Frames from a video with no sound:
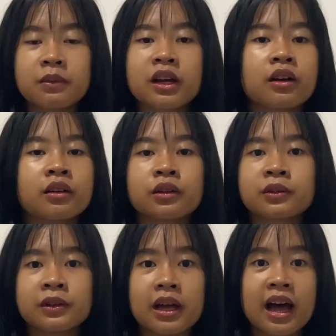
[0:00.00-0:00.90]
our
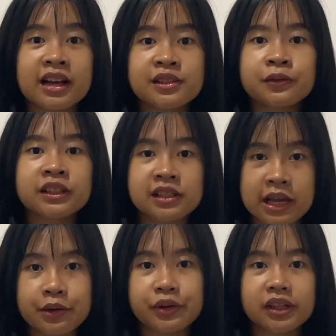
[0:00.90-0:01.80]
eyes feel
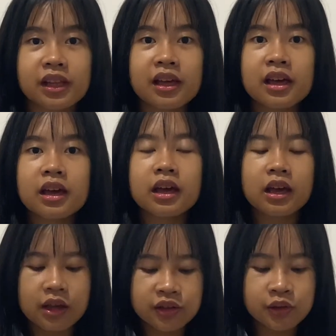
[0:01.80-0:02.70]
tired.
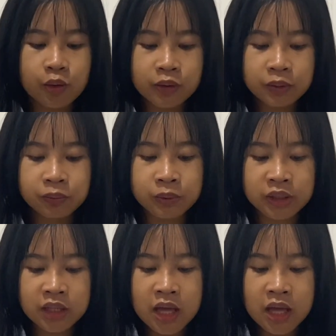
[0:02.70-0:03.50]
So it will